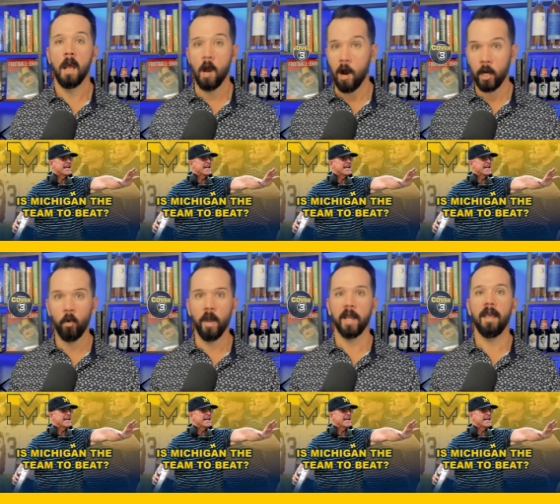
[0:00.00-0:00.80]
All right,
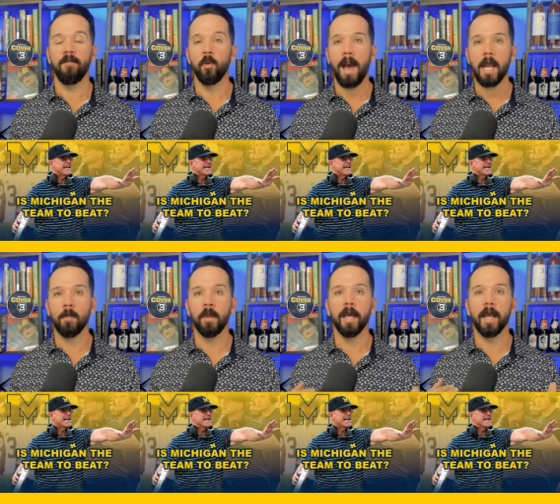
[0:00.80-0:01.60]
quick. If you had
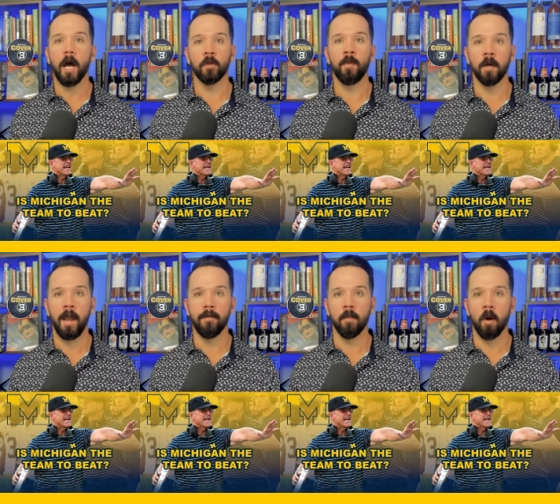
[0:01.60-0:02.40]
to play a college ball
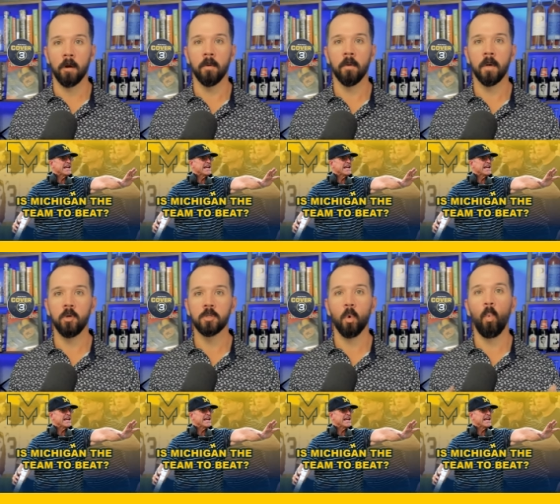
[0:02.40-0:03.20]
game tomorrow,
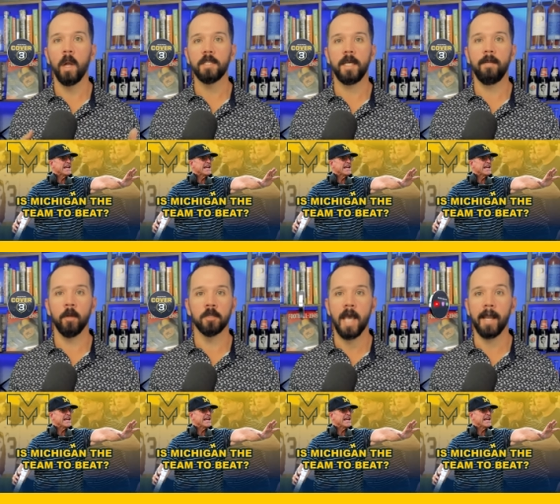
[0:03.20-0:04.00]
who's the one team
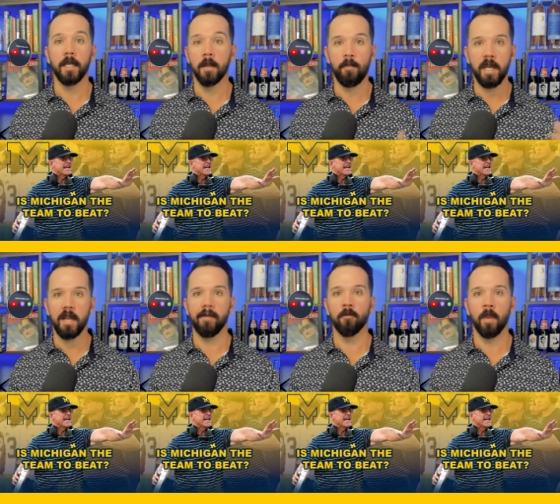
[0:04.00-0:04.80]
you're taking to
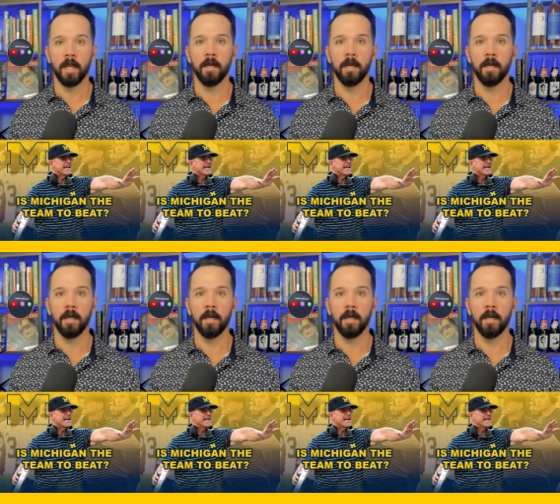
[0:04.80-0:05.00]
beat everybody